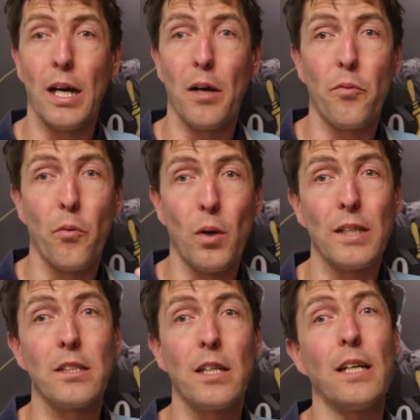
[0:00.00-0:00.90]
have
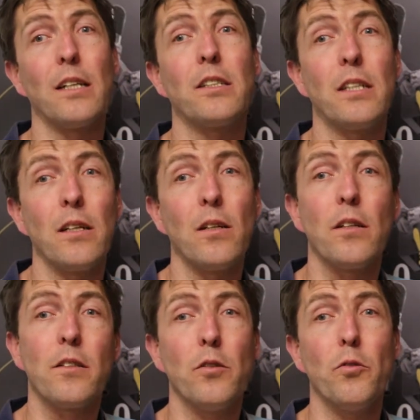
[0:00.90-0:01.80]
one stainless
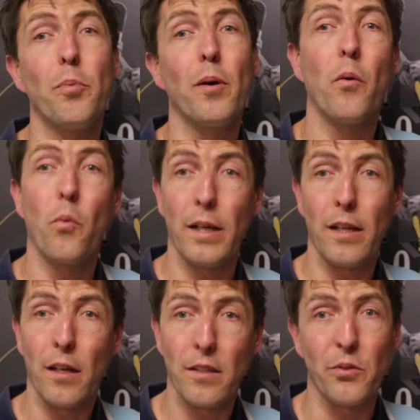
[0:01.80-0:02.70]
steel tube with
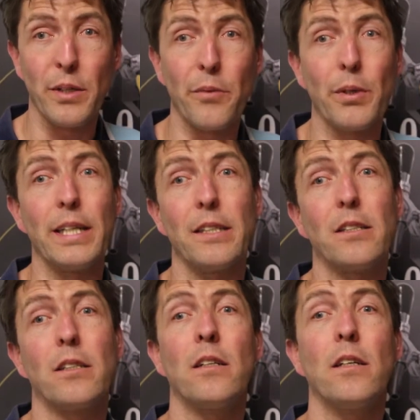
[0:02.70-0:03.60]
3
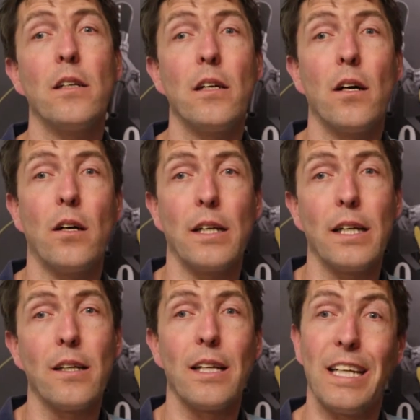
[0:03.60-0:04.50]
rings on
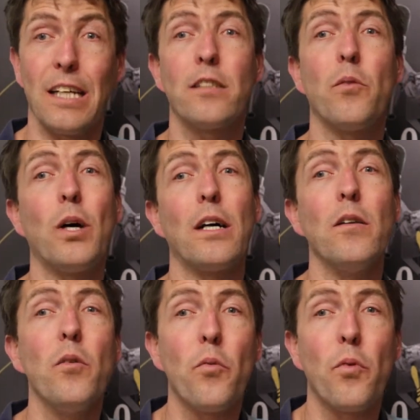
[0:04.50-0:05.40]
it. That's the
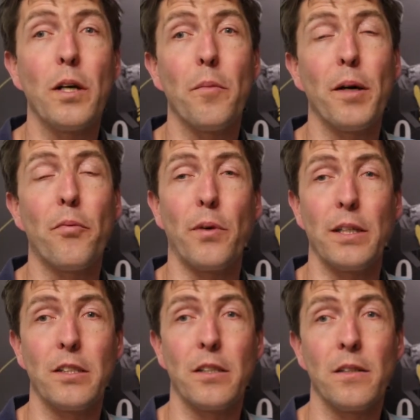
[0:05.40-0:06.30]
one for your
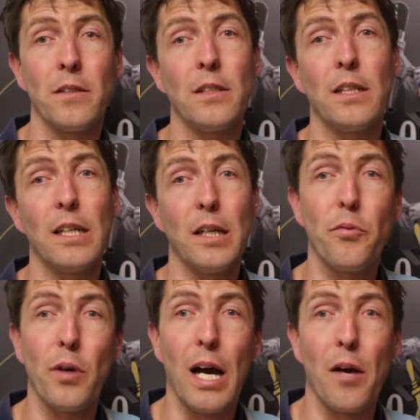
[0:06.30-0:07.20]
beverage. If
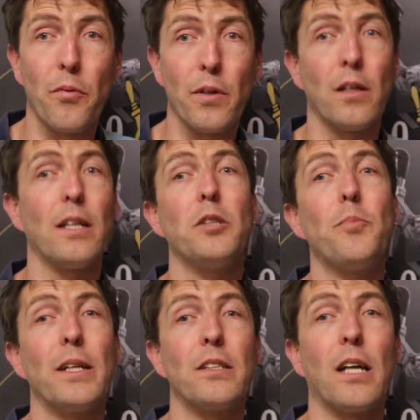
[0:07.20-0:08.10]
you have a
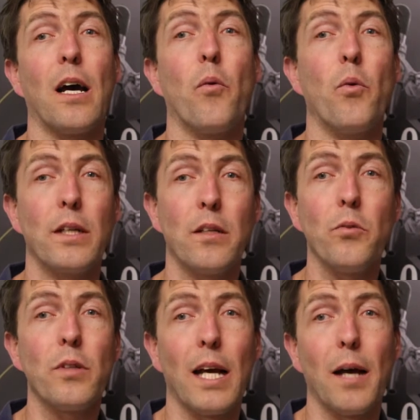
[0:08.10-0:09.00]
dispense tower with
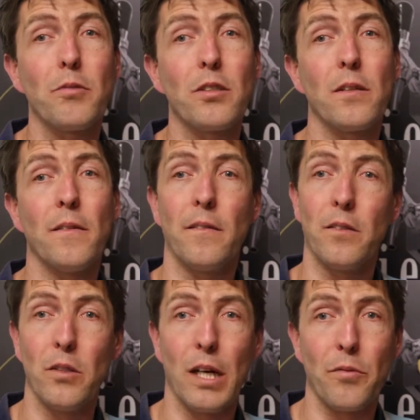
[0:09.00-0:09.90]
2 taps,
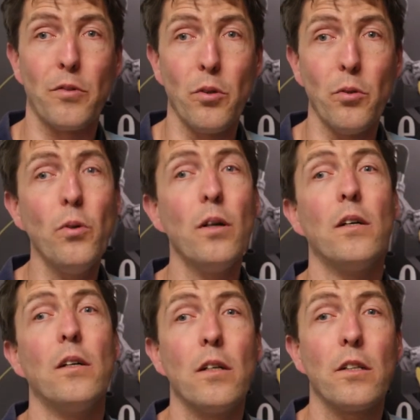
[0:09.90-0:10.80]
you have 2
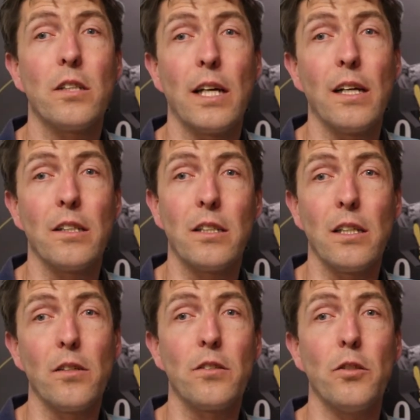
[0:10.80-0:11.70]
stainless
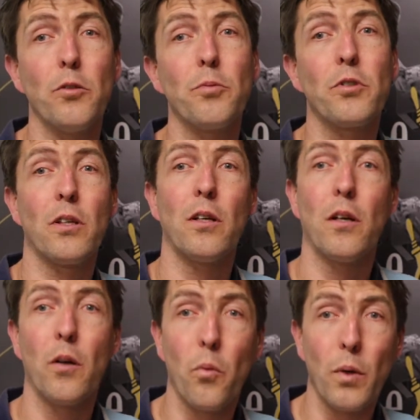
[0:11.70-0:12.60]
steel tubes
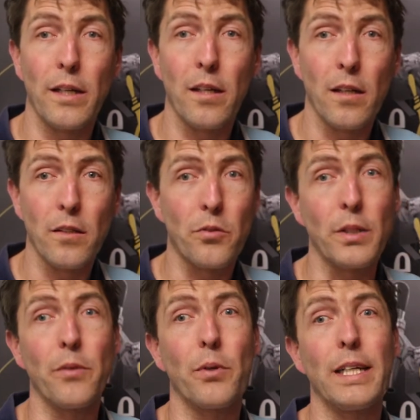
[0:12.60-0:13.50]
with
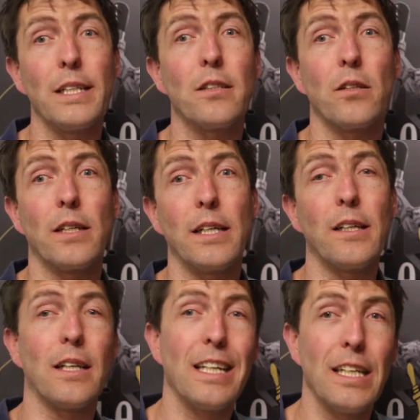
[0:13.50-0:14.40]
3 rings on
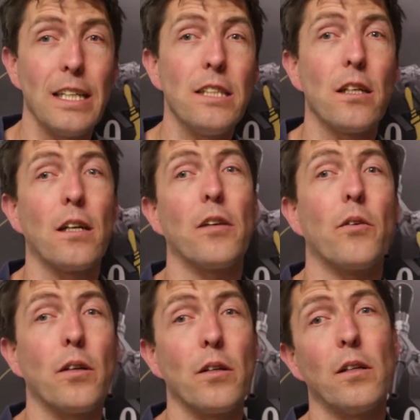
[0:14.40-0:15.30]
it. These are
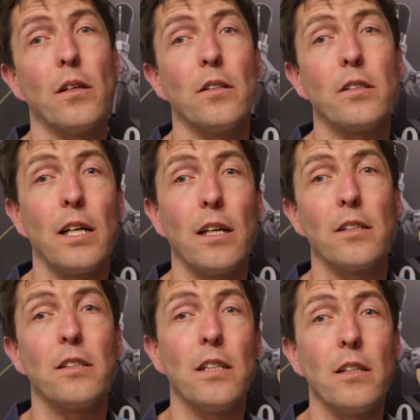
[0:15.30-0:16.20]
the
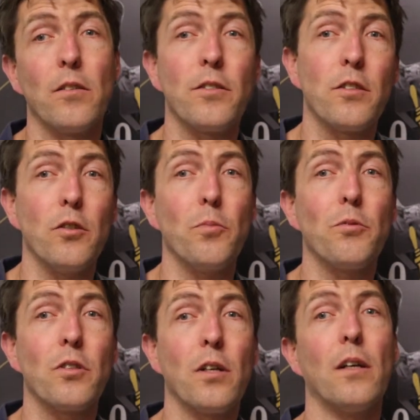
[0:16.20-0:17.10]
stainless steel
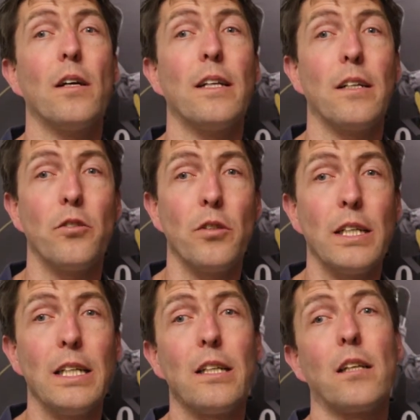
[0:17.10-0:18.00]
tubes that you
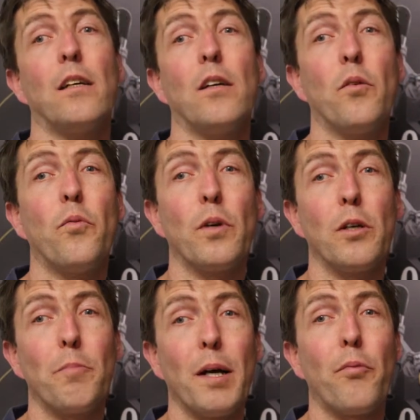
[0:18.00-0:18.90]
need for
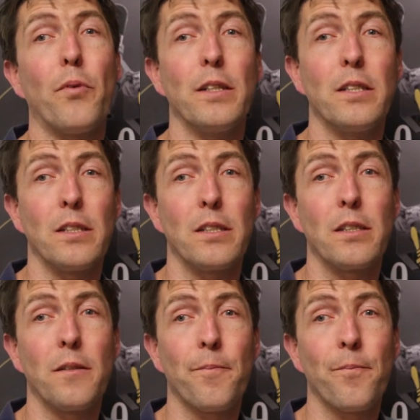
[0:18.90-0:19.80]
your
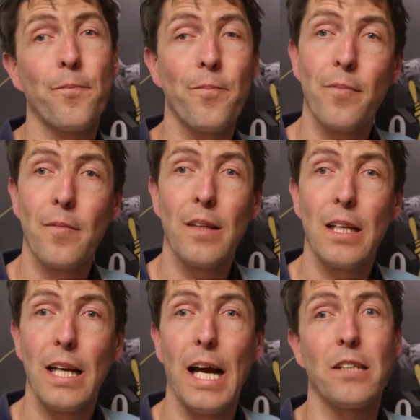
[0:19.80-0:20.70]
beverages.
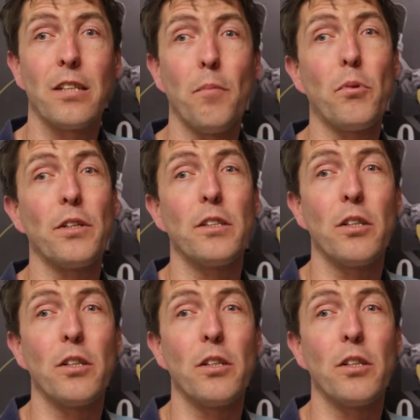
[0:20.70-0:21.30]
Assemble the